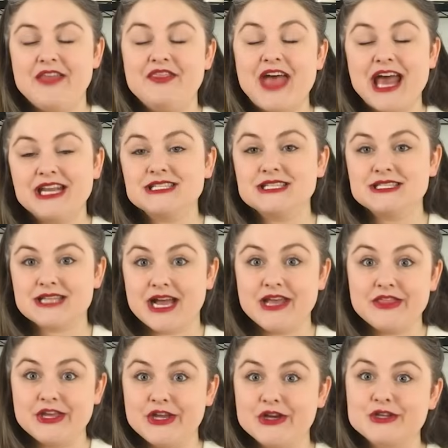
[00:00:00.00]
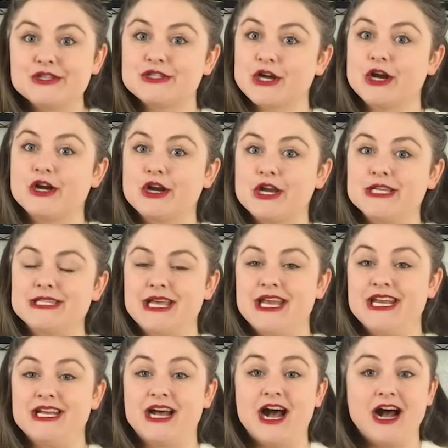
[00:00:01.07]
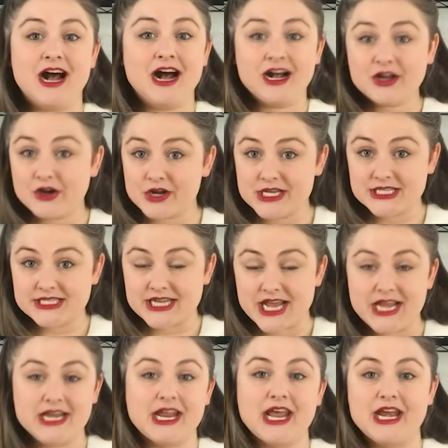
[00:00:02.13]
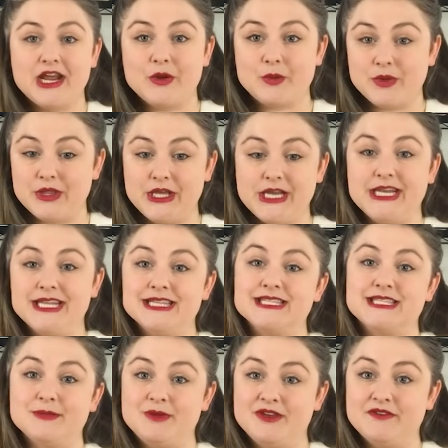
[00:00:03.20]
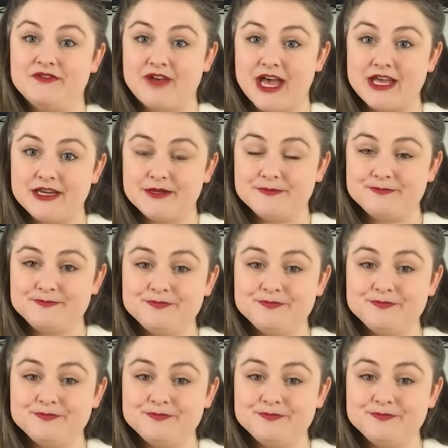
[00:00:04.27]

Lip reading: And that is a sign that your starter is in a hungry state and it really needs to be fed.